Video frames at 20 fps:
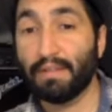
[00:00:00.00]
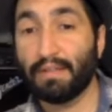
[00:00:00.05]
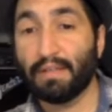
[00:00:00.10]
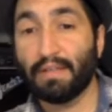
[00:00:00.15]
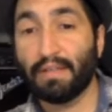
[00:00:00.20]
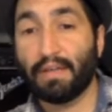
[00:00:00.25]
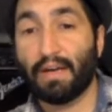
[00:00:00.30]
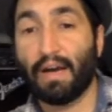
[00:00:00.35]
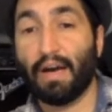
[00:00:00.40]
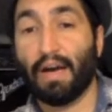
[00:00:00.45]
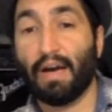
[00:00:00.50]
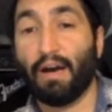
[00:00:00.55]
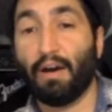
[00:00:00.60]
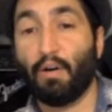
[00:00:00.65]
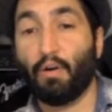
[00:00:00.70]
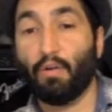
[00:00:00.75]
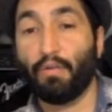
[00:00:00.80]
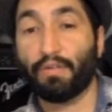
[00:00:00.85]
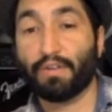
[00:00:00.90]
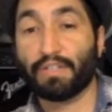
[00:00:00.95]

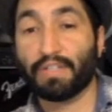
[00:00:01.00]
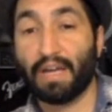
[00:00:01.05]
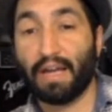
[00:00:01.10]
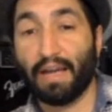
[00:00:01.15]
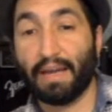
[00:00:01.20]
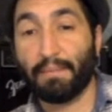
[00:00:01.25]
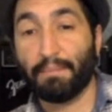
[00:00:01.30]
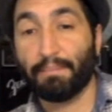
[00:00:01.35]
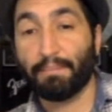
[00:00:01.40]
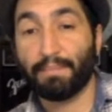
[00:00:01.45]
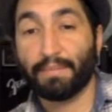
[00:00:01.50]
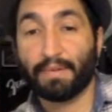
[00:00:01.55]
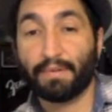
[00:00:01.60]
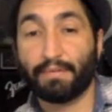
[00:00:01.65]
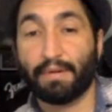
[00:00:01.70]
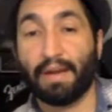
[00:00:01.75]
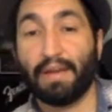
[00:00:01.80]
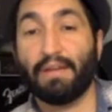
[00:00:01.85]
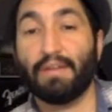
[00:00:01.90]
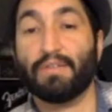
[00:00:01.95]
over time,
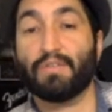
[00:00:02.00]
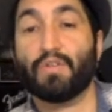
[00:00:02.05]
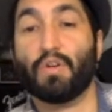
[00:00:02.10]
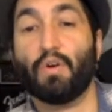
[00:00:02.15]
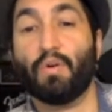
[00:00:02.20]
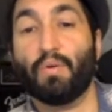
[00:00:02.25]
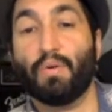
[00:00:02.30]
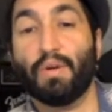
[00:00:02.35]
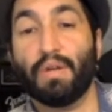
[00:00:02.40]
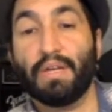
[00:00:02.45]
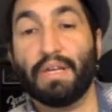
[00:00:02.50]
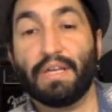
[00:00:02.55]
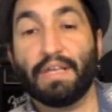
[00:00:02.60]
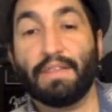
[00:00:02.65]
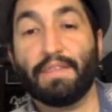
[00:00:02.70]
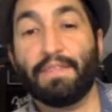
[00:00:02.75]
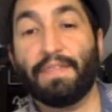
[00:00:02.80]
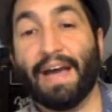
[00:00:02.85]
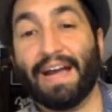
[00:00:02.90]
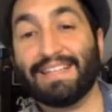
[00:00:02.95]
right? So
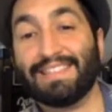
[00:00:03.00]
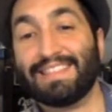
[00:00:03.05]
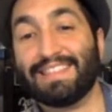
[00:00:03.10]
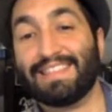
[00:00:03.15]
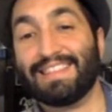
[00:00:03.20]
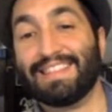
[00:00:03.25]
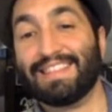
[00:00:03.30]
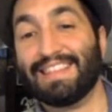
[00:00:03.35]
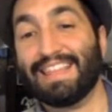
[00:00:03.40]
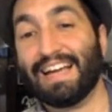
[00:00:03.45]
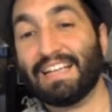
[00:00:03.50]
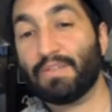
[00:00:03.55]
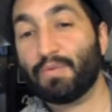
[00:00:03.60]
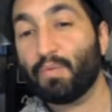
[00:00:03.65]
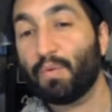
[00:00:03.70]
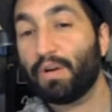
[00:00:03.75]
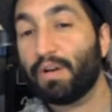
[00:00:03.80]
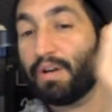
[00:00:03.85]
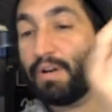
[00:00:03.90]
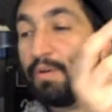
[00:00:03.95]
that's
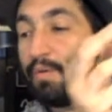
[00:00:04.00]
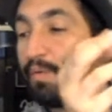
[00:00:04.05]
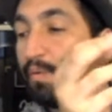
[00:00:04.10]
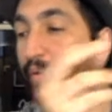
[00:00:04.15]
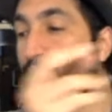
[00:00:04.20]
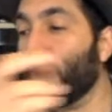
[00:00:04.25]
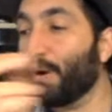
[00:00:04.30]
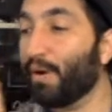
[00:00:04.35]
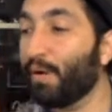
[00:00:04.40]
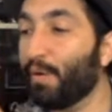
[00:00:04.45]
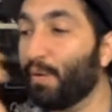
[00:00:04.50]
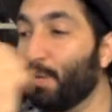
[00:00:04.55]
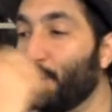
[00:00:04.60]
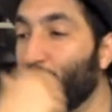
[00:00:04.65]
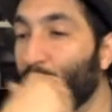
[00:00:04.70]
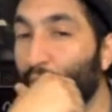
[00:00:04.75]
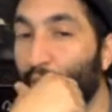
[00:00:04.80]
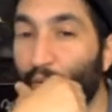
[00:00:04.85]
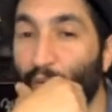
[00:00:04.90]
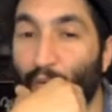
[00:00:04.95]
where
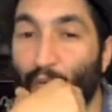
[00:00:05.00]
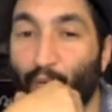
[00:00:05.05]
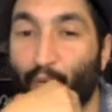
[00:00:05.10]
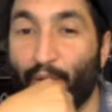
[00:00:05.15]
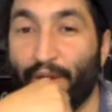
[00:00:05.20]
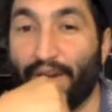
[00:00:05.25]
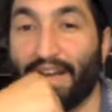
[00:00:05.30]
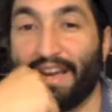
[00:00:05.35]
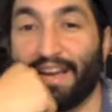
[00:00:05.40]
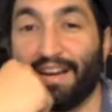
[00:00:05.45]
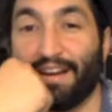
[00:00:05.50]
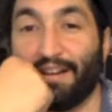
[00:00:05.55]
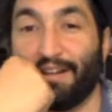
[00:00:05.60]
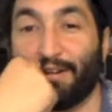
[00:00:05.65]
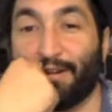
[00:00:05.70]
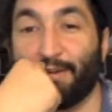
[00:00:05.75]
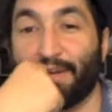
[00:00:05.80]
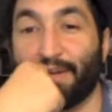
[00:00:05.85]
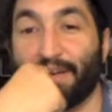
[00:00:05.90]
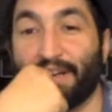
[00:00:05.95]
we get a little
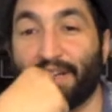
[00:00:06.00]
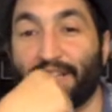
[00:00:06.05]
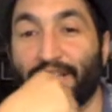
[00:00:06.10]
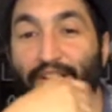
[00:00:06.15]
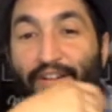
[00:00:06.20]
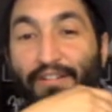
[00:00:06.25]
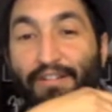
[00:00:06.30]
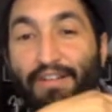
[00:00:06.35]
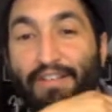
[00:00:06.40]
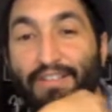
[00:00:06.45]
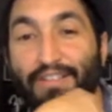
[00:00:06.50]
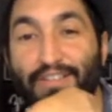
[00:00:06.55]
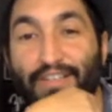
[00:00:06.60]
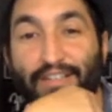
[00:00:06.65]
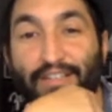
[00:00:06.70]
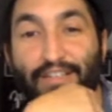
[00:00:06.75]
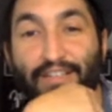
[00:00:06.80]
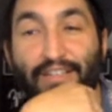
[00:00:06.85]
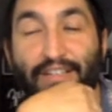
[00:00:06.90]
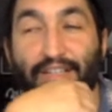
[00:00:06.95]
bit curious here.
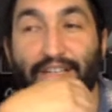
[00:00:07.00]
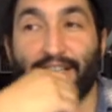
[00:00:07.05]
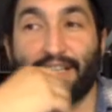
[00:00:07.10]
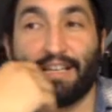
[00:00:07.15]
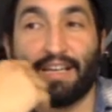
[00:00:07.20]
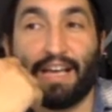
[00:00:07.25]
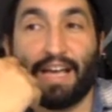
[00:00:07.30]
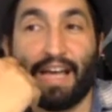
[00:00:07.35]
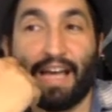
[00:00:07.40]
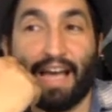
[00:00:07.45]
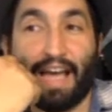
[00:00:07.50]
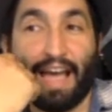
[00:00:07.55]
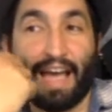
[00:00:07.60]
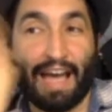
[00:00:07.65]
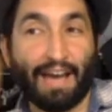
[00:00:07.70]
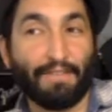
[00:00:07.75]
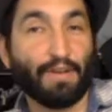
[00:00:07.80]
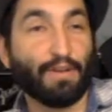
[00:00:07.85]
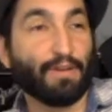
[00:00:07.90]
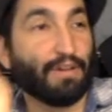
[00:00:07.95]
Have
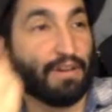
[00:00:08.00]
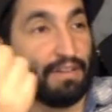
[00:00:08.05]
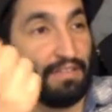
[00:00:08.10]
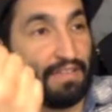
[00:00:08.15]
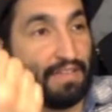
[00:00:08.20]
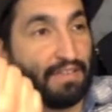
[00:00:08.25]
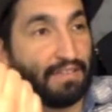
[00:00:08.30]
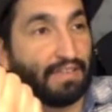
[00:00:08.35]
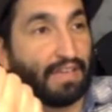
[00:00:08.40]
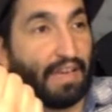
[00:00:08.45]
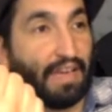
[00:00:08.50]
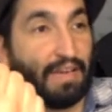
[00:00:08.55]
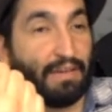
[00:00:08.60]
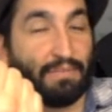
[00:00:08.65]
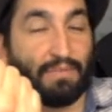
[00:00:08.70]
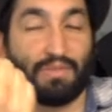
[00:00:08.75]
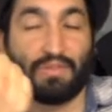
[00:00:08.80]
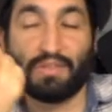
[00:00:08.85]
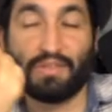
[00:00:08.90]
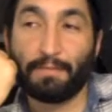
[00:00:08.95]
you done these games?
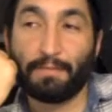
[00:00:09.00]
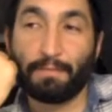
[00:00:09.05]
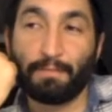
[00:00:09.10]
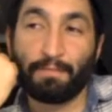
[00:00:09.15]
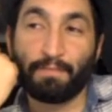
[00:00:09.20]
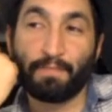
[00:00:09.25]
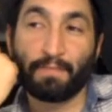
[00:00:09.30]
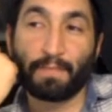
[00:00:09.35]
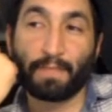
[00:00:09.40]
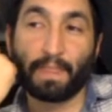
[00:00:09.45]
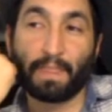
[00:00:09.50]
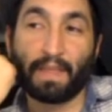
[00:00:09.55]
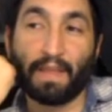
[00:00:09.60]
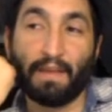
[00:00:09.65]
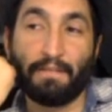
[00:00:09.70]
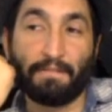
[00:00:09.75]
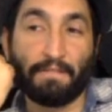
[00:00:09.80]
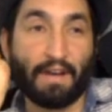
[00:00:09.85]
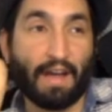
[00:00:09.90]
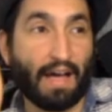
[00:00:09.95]
If
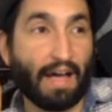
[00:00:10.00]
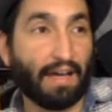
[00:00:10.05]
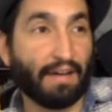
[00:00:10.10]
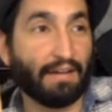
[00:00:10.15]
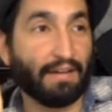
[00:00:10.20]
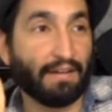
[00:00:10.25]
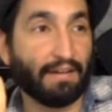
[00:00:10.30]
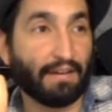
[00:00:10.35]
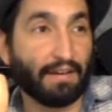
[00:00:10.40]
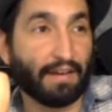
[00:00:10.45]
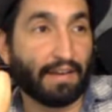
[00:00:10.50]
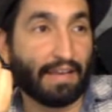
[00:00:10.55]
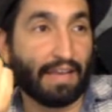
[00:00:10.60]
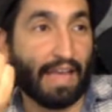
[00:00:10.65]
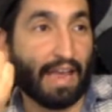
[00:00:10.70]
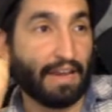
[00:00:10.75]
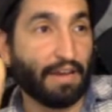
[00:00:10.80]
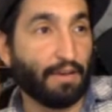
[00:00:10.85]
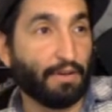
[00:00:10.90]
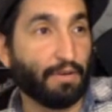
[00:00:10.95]
not, can
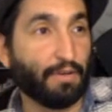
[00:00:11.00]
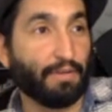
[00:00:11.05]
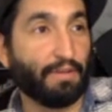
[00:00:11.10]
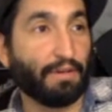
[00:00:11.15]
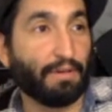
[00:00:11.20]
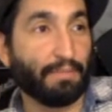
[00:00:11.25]
you do them